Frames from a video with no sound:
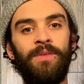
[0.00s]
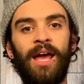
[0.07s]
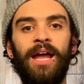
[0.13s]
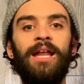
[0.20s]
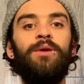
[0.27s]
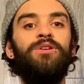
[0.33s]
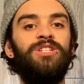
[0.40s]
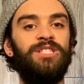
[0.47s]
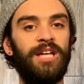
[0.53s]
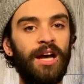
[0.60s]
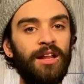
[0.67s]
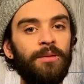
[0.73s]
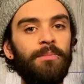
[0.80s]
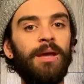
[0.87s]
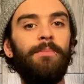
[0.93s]
and he was
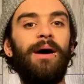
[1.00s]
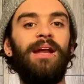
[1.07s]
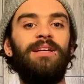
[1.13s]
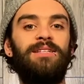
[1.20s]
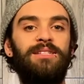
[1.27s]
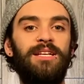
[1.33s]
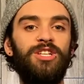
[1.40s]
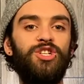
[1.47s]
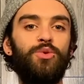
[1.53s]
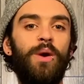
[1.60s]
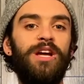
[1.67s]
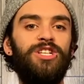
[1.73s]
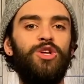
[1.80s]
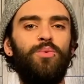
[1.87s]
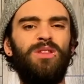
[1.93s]
telling me about a
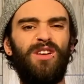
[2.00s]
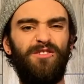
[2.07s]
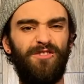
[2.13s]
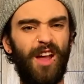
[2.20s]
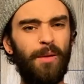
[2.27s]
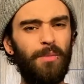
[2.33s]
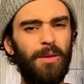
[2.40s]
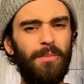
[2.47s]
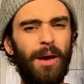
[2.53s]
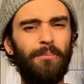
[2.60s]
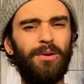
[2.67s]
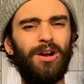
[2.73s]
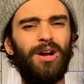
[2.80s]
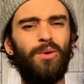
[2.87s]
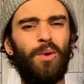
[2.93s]
situation with a family
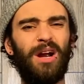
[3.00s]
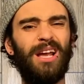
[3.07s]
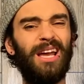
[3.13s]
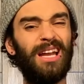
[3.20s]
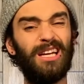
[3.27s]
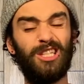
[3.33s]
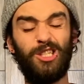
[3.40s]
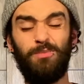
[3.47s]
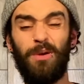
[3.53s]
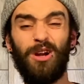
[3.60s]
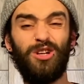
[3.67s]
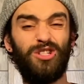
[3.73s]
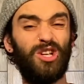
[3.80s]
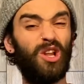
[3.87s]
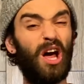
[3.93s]
member where he had
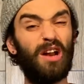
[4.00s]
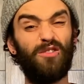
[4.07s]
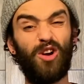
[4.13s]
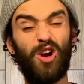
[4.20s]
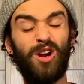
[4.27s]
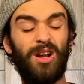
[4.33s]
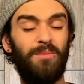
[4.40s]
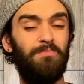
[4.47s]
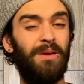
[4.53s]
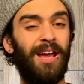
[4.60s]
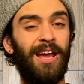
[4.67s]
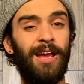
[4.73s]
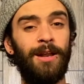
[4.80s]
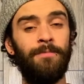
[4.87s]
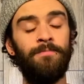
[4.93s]
experienced a lot of hurt and
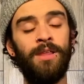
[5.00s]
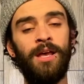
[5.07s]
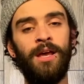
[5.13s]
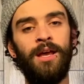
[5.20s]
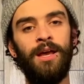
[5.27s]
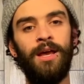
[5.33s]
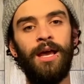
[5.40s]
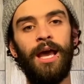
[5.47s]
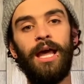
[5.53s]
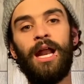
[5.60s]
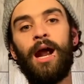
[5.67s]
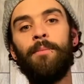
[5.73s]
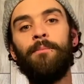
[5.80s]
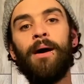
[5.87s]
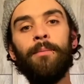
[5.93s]
pain. And
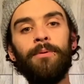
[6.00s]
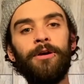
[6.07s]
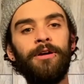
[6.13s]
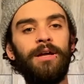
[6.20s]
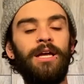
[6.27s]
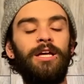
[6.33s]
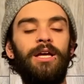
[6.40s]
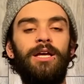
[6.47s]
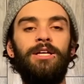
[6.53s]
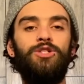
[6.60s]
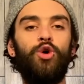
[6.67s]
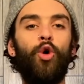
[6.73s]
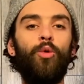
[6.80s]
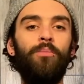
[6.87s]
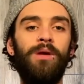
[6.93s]
I remember he, he
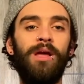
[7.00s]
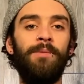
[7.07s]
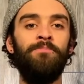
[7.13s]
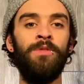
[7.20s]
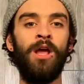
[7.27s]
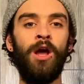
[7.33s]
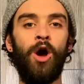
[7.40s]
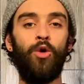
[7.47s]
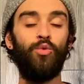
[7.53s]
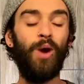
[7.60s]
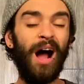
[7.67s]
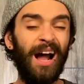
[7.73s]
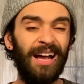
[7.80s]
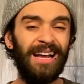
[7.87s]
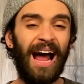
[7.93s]
told me,
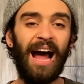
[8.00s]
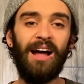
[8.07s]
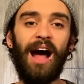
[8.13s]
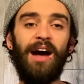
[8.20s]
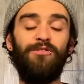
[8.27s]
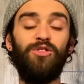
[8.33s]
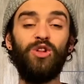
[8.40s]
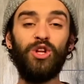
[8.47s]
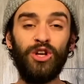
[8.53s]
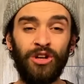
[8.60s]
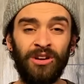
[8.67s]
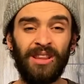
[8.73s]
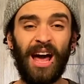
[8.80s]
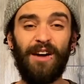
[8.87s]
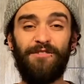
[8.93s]
Ryan, I, I've
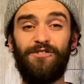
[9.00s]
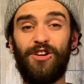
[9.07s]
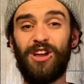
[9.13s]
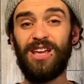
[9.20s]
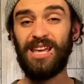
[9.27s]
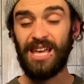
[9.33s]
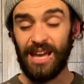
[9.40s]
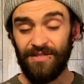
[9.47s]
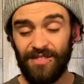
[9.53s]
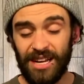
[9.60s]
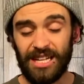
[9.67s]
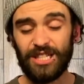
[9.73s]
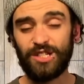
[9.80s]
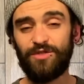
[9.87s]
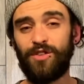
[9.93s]
learned that
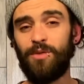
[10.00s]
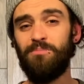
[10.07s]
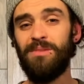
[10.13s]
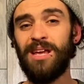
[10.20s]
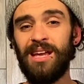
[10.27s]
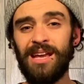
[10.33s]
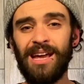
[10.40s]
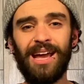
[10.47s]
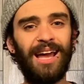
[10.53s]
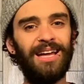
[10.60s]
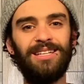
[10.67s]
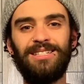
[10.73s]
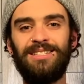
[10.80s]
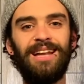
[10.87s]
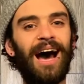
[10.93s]
forgiveness for me
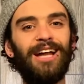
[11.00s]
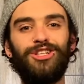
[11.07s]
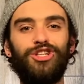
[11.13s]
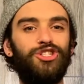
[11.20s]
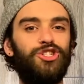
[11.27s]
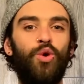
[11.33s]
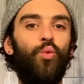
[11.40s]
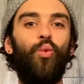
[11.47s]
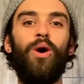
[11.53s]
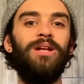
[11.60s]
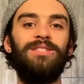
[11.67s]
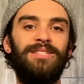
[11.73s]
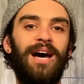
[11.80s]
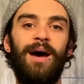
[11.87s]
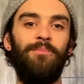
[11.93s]
is not just a
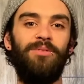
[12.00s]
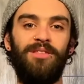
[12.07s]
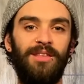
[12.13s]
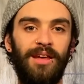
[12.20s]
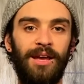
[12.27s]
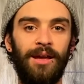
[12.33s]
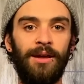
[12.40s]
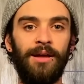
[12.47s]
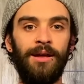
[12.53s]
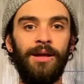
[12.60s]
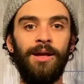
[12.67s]
one time thing,